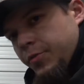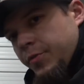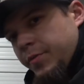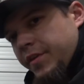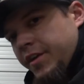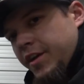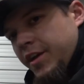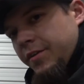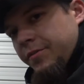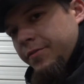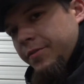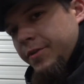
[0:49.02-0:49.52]
want
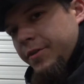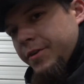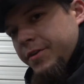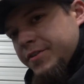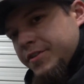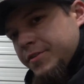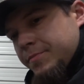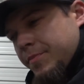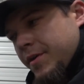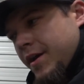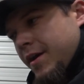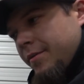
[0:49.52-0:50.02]
to be careful though,
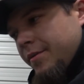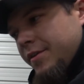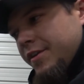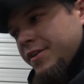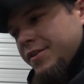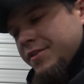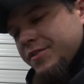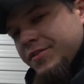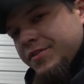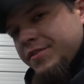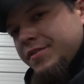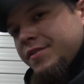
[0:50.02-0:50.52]
because it probably
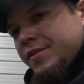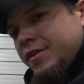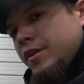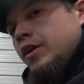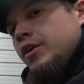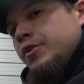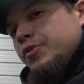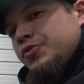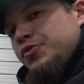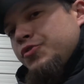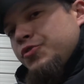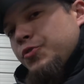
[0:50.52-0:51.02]
is
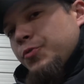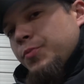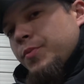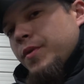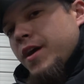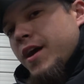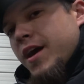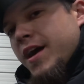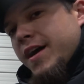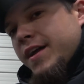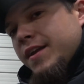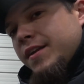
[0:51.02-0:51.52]
super
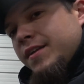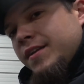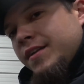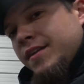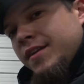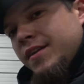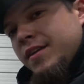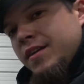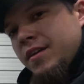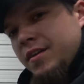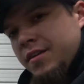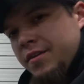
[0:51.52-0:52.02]

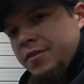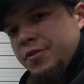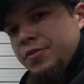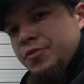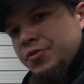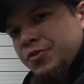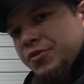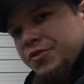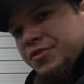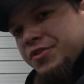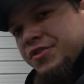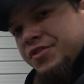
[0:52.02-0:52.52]
hot.
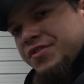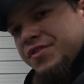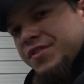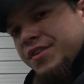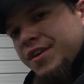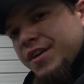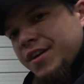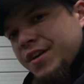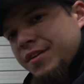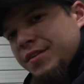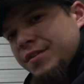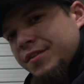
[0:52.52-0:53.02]
Usually just
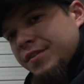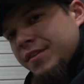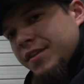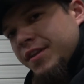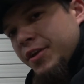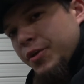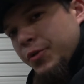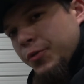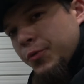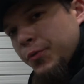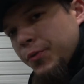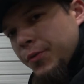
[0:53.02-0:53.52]
let
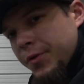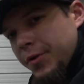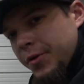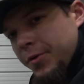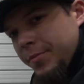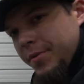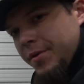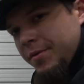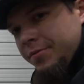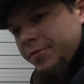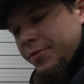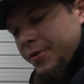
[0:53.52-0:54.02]
it cool a little
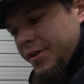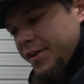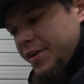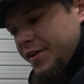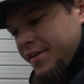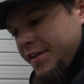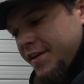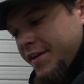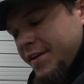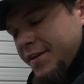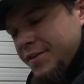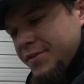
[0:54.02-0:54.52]
bit before you
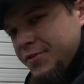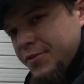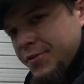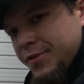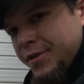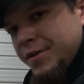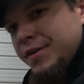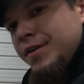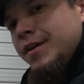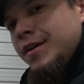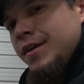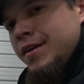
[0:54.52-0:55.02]
get down into
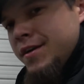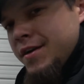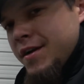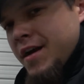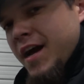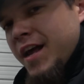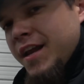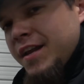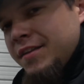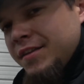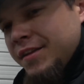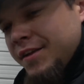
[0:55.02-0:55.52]
it.
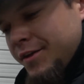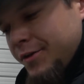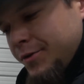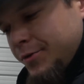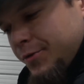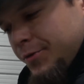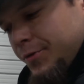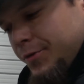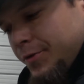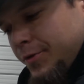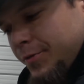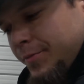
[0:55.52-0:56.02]
I didn't let it
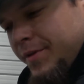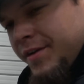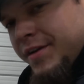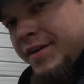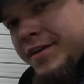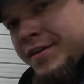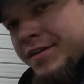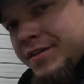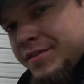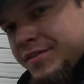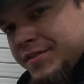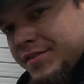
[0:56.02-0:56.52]
cool a little bit
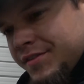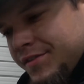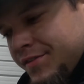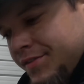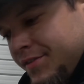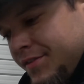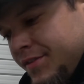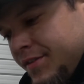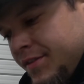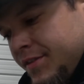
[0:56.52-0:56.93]
because